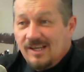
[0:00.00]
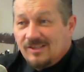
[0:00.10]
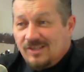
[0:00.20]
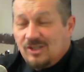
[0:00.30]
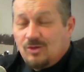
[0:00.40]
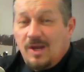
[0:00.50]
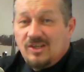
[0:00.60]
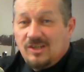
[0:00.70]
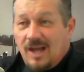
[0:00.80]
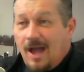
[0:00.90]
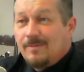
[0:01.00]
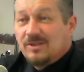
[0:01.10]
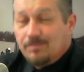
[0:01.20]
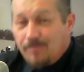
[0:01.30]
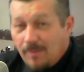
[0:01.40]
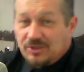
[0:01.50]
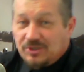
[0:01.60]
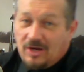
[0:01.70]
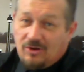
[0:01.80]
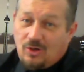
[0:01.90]
situation and how much bubble
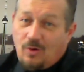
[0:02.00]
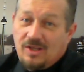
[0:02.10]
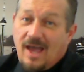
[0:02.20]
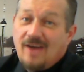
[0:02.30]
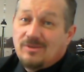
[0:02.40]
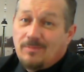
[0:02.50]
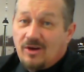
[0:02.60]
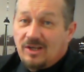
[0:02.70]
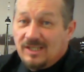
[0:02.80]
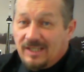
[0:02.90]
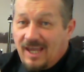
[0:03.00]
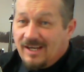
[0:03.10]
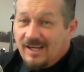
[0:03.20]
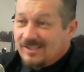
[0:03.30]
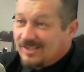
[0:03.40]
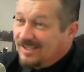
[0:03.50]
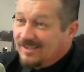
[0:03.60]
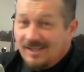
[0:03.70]
territory the housing market in Canada is, then,